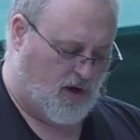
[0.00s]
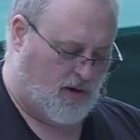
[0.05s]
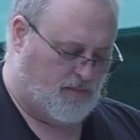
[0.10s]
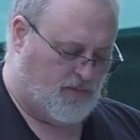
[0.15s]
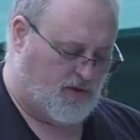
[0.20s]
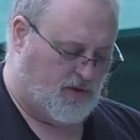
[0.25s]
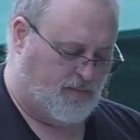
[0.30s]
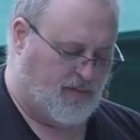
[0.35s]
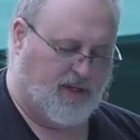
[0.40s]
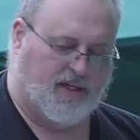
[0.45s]

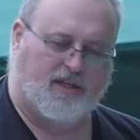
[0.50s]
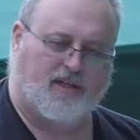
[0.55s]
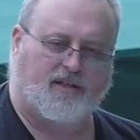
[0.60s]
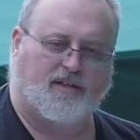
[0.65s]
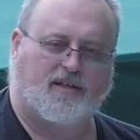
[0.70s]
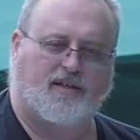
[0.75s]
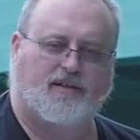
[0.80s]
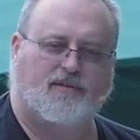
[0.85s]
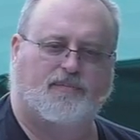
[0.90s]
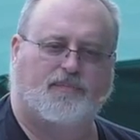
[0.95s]
"Then Jesus
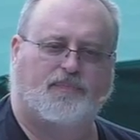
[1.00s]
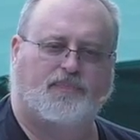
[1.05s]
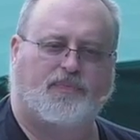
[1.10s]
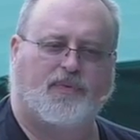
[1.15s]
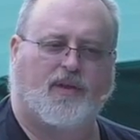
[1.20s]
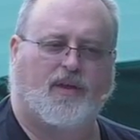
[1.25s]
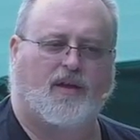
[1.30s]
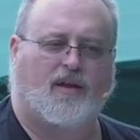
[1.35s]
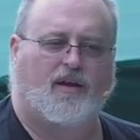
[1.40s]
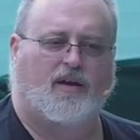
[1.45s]
came from
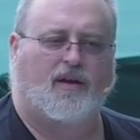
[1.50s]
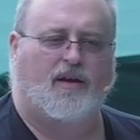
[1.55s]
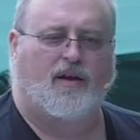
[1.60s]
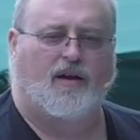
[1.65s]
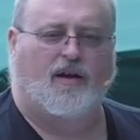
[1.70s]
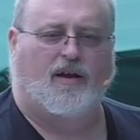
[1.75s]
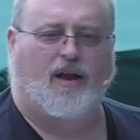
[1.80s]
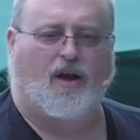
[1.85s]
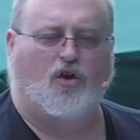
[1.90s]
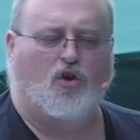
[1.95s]
Galilee
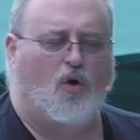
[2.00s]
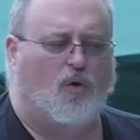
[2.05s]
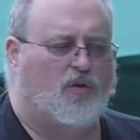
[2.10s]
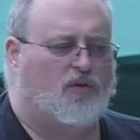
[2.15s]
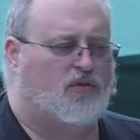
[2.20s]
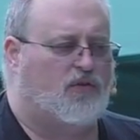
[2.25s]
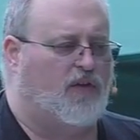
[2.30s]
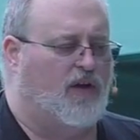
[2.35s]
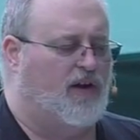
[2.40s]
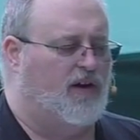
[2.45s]
to the
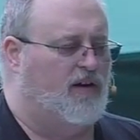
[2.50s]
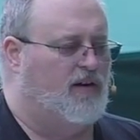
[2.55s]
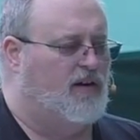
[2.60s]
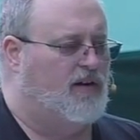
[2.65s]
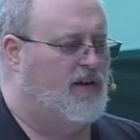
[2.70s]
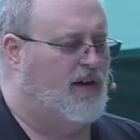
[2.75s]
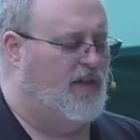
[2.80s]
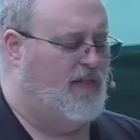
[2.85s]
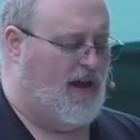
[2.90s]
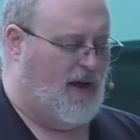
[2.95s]
Jordan to
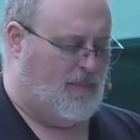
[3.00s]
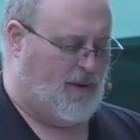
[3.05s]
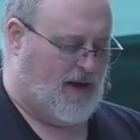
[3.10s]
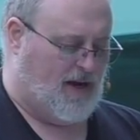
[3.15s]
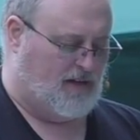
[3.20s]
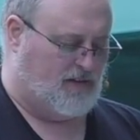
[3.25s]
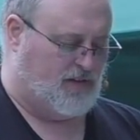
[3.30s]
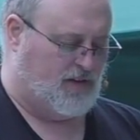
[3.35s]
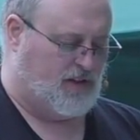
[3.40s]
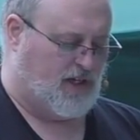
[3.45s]
John
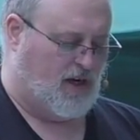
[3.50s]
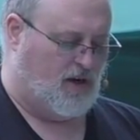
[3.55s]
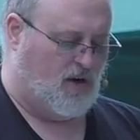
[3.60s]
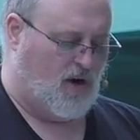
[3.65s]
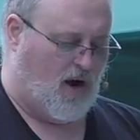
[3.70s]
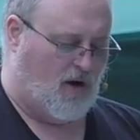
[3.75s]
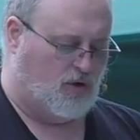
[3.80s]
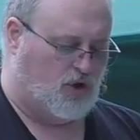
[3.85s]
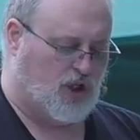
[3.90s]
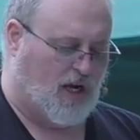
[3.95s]
to be
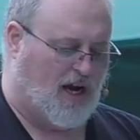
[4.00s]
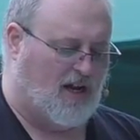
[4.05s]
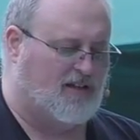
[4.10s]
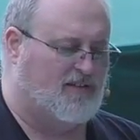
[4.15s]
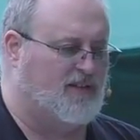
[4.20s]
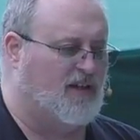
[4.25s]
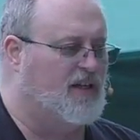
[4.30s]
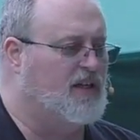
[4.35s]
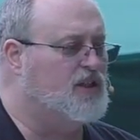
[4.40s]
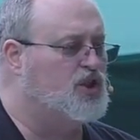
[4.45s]
baptized
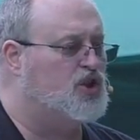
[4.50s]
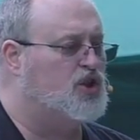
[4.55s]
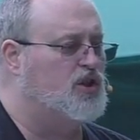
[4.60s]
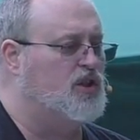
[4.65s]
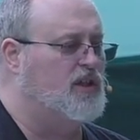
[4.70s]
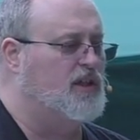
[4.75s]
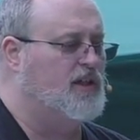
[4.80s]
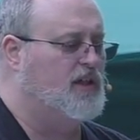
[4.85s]
by him.